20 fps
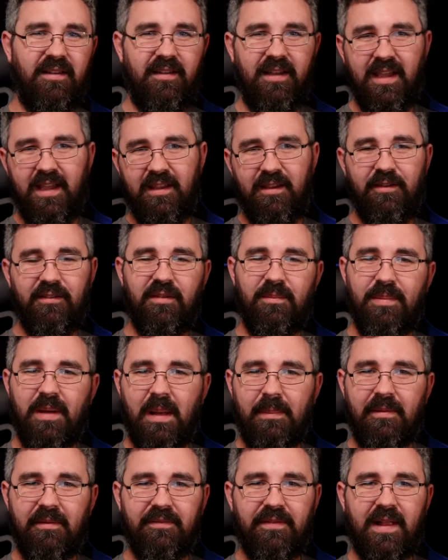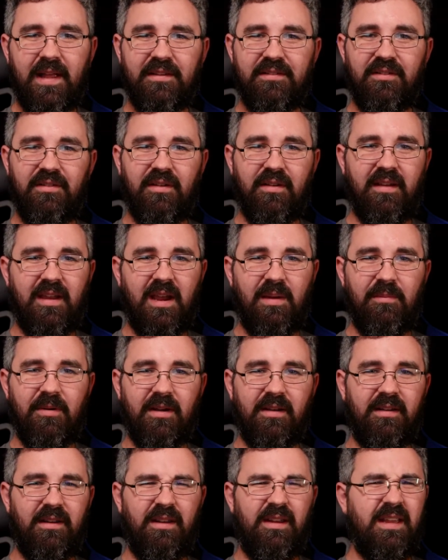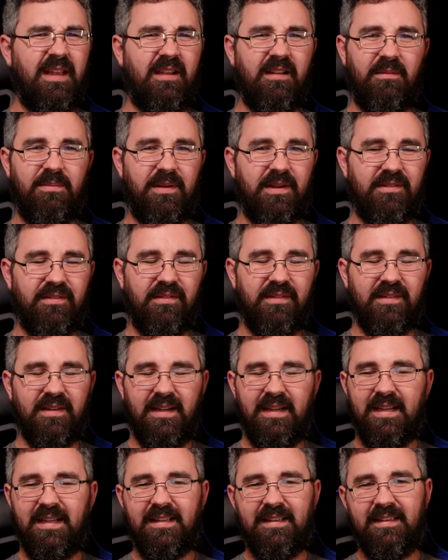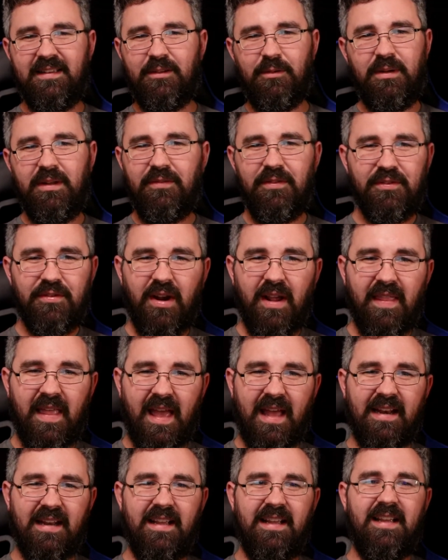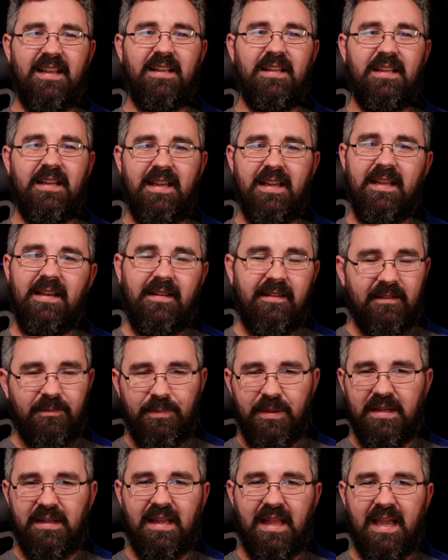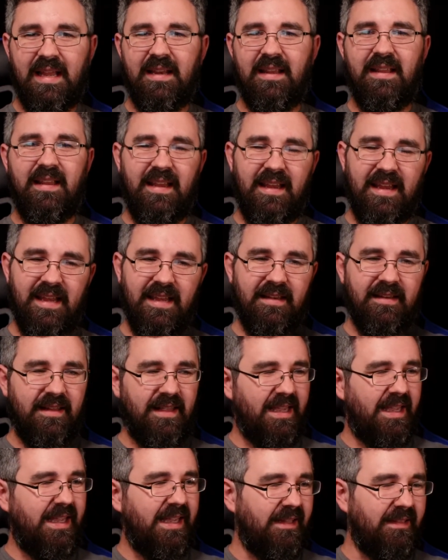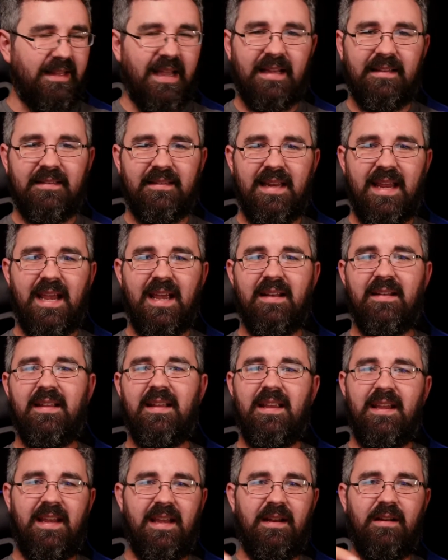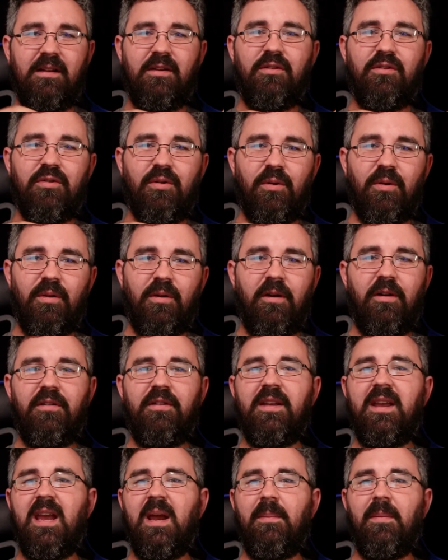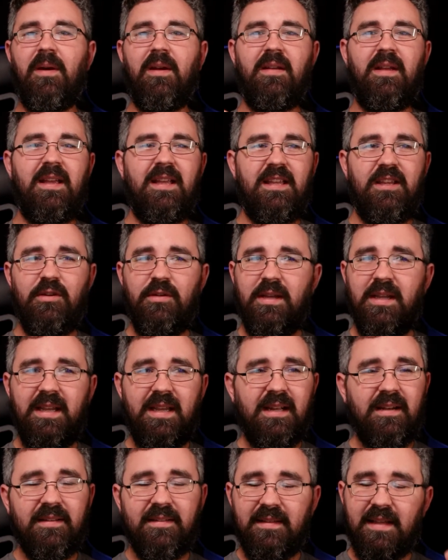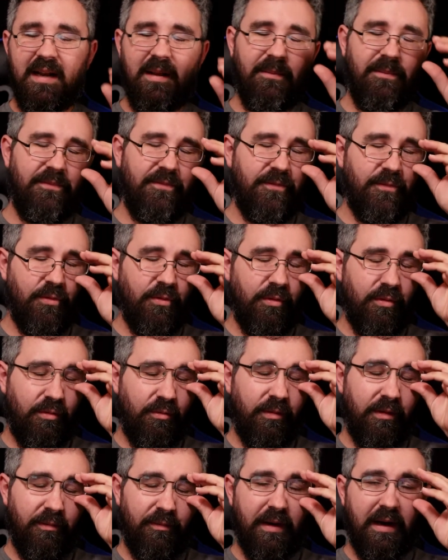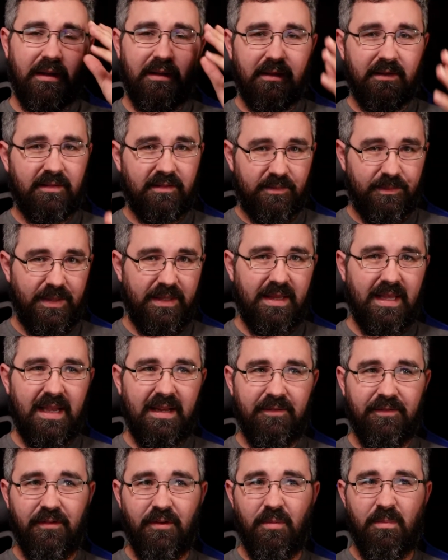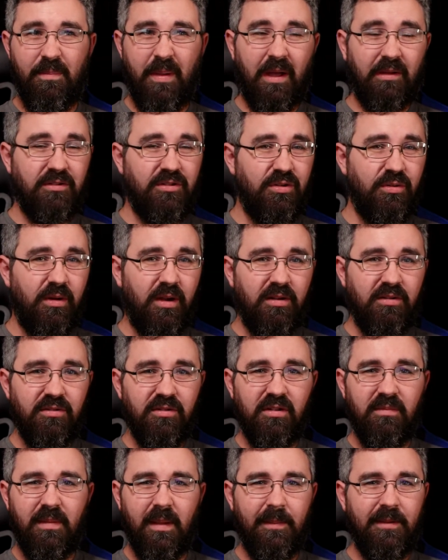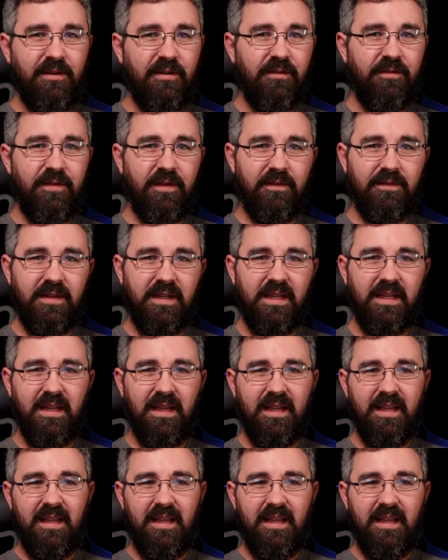You can't use a pop-up flash in your camera and get good pictures. Don't even try that. Get a speed light, get a light stand, get a controller on your camera. You can get a setup with wireless speed light for about 200, maybe 250.